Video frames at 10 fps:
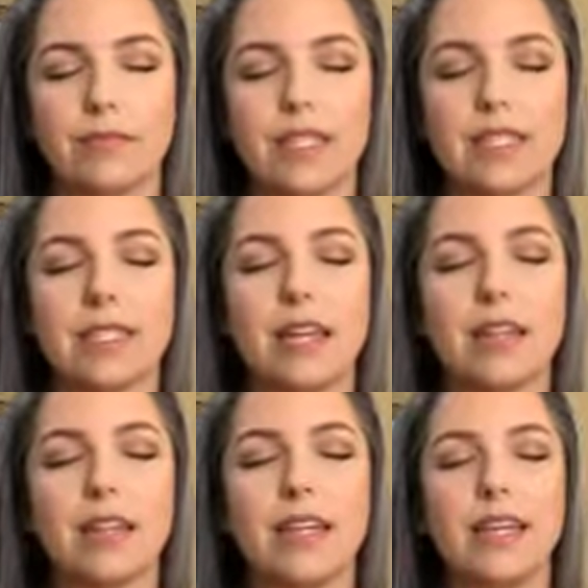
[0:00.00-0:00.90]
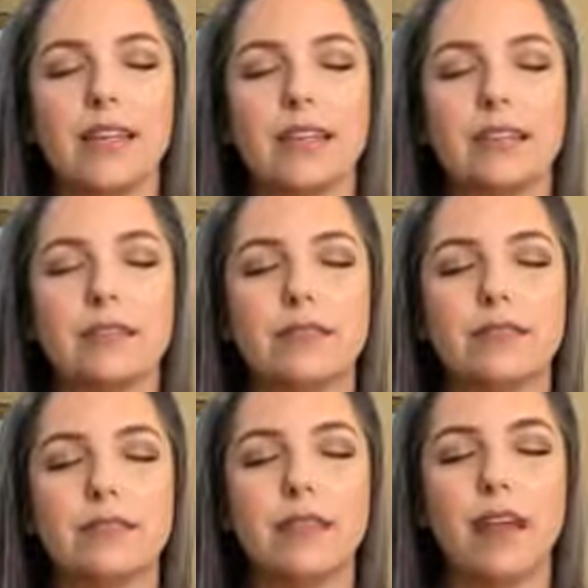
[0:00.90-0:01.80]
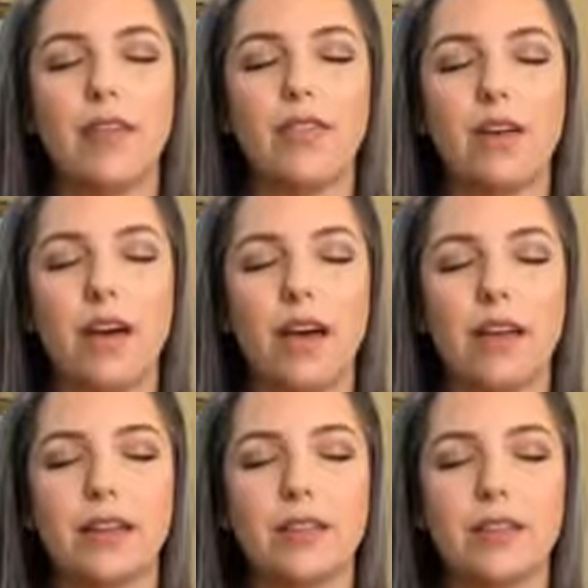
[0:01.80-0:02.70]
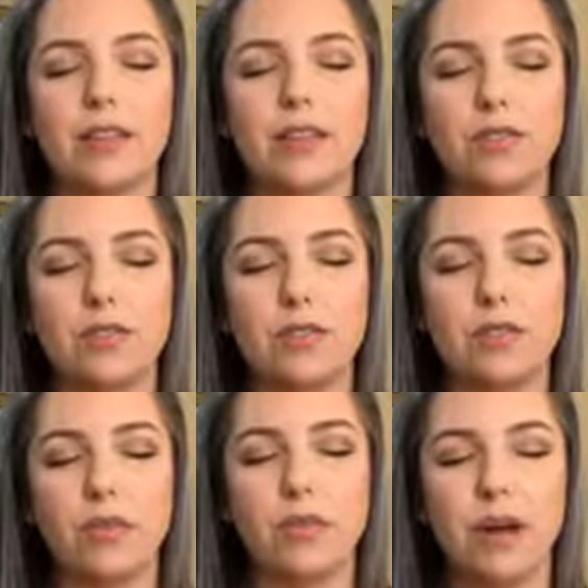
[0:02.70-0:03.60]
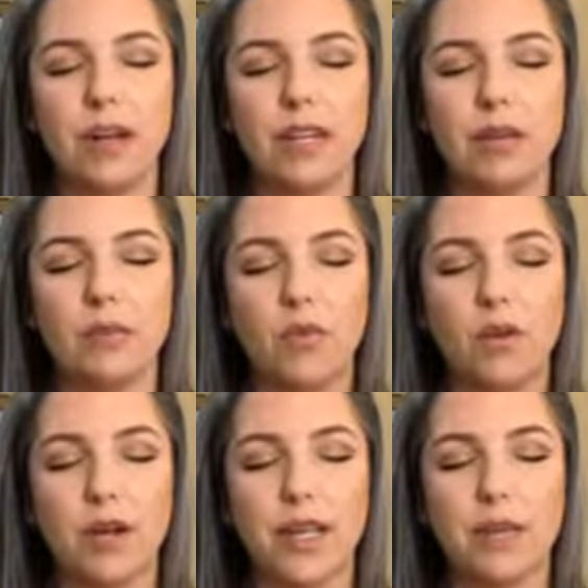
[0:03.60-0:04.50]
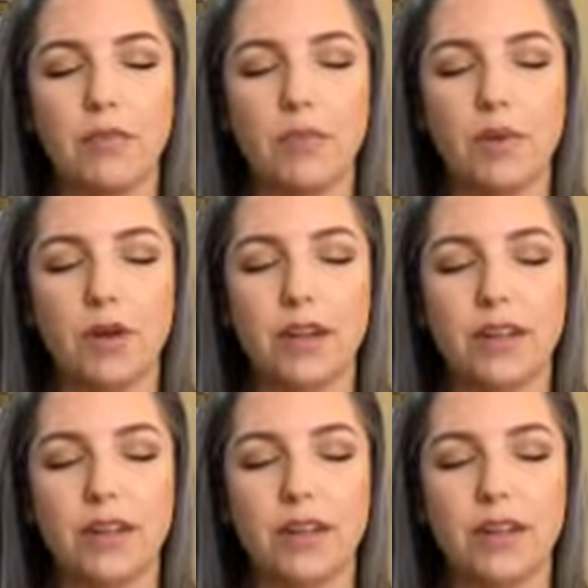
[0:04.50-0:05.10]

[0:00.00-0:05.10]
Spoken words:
Settling that thought into your body more and more,